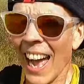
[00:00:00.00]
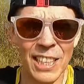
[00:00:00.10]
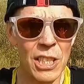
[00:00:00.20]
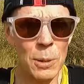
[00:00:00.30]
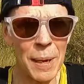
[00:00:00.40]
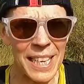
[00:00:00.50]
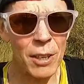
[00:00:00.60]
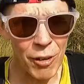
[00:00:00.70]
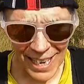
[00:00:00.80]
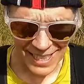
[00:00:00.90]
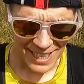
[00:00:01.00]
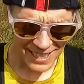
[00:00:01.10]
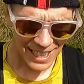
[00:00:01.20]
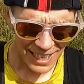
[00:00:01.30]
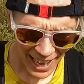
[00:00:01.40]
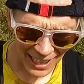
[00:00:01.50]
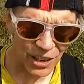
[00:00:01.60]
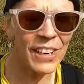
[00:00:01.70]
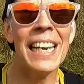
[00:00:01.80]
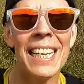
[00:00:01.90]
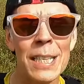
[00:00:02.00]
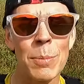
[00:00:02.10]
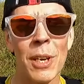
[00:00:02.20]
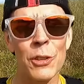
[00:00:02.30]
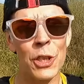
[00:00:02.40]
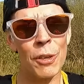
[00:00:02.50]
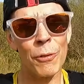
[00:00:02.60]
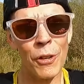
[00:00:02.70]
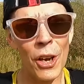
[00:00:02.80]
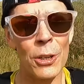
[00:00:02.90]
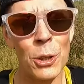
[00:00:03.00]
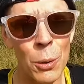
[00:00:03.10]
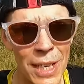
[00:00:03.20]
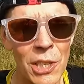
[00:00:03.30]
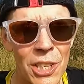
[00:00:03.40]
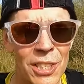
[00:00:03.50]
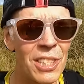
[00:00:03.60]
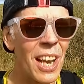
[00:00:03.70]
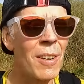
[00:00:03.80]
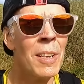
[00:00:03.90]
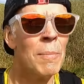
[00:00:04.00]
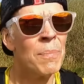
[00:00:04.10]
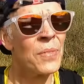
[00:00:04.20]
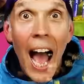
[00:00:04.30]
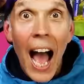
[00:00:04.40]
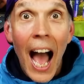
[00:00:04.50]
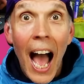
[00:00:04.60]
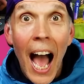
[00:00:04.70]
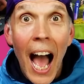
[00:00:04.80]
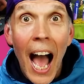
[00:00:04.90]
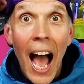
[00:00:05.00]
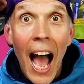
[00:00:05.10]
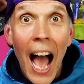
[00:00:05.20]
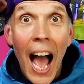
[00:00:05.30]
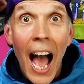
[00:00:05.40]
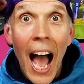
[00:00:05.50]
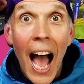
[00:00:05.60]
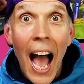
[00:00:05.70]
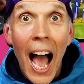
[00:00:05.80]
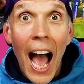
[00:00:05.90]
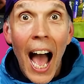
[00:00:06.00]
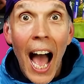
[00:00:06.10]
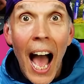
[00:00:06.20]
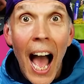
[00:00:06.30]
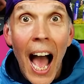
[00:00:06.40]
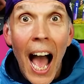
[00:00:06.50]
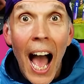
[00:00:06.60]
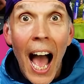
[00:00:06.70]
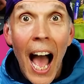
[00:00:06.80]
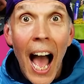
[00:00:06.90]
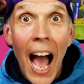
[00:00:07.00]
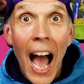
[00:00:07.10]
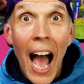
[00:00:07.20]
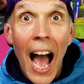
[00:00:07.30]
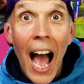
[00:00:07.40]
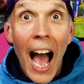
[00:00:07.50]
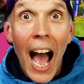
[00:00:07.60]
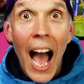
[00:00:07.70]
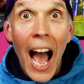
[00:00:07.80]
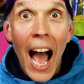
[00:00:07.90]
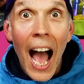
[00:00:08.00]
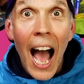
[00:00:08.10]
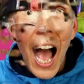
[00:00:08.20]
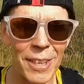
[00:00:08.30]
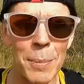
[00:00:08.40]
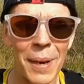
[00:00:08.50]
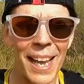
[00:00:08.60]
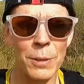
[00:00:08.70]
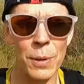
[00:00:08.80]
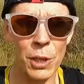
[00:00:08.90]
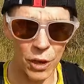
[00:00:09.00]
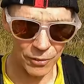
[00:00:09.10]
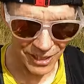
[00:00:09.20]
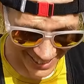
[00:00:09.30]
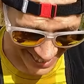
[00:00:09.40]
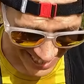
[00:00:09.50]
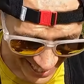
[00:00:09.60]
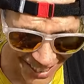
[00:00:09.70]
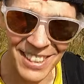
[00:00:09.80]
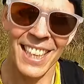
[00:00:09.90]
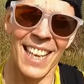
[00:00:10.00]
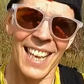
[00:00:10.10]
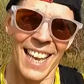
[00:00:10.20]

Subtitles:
Actually, speaking of races, that kind of leads me on to the first question. So recently we uploaded a video showing you all the exciting races and the traveling plans we got for this year, and